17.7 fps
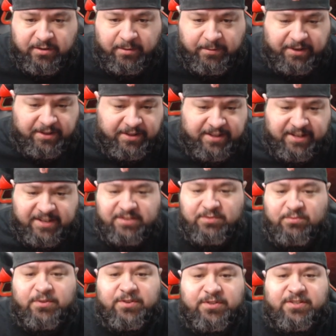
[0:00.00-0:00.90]
I mean,
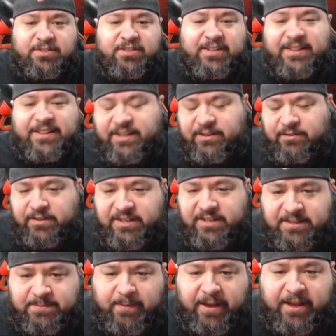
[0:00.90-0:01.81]
this was clearly
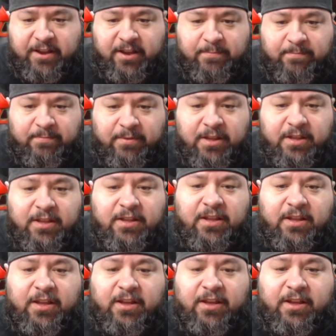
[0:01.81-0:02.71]
sped up
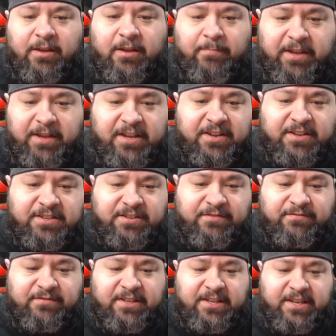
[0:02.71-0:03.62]
uh, because
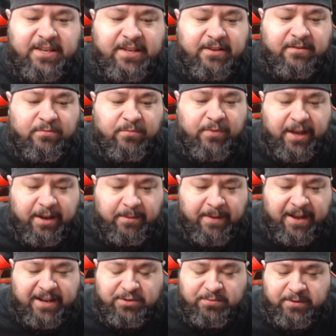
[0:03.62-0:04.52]
of the red
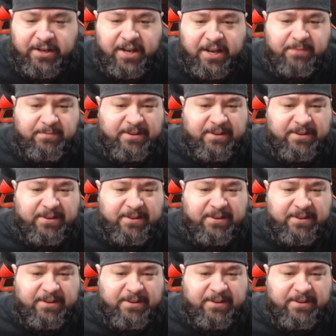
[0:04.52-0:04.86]
match we got.